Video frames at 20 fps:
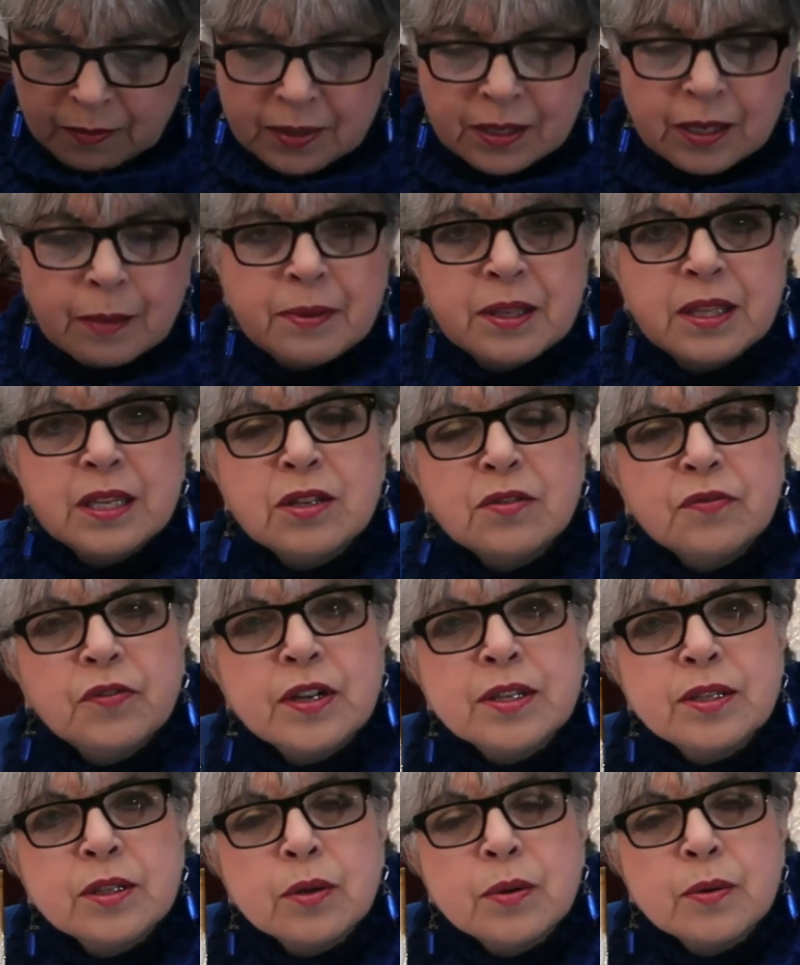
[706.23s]
some of these
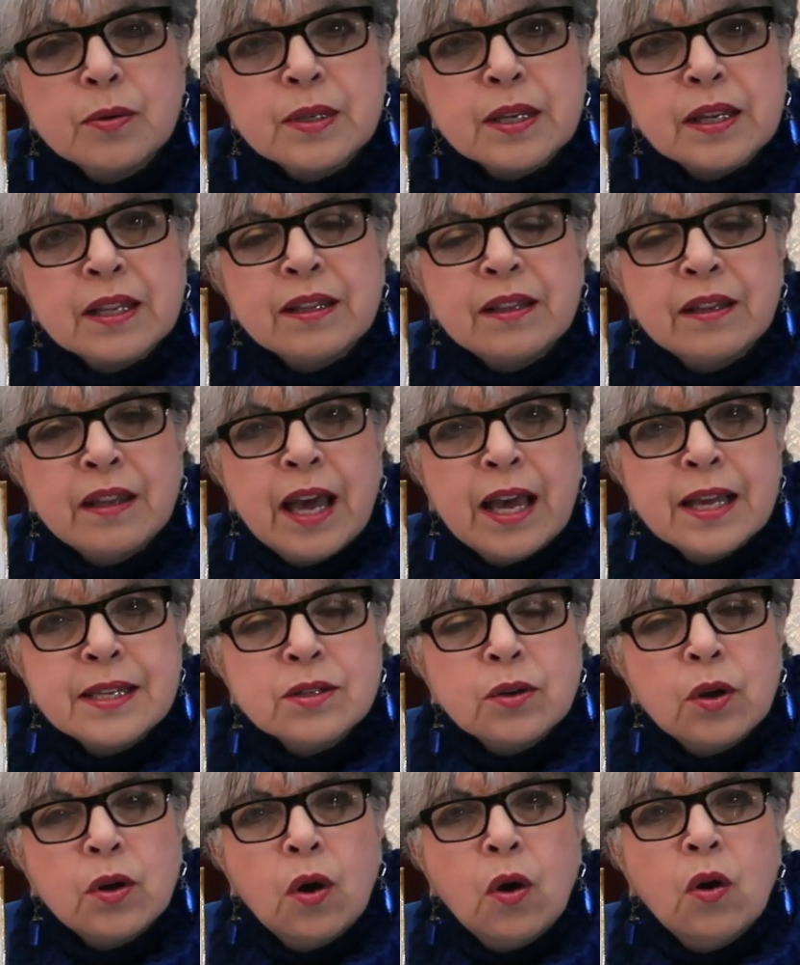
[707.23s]
frescoes
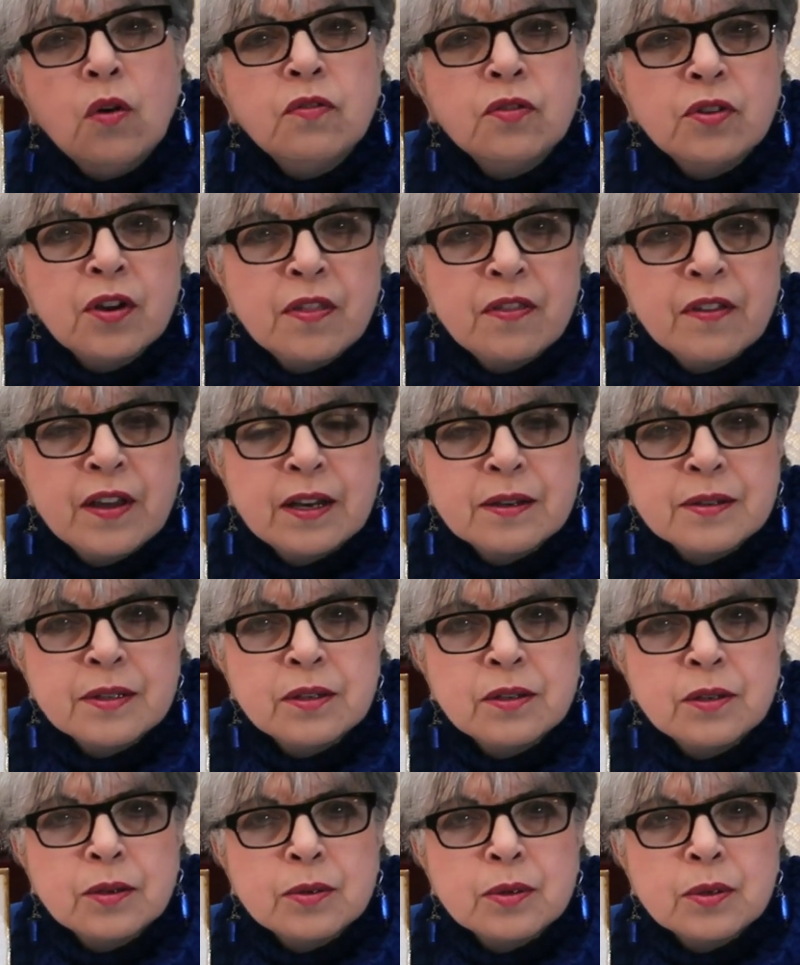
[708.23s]
last over
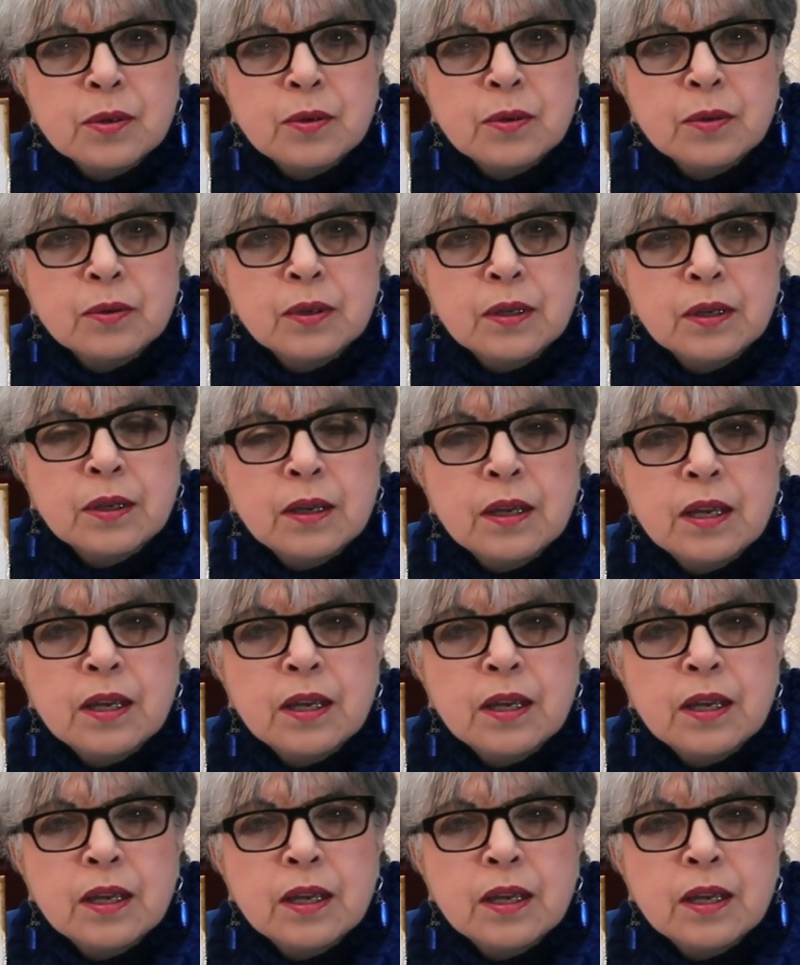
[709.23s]
1,000 years old.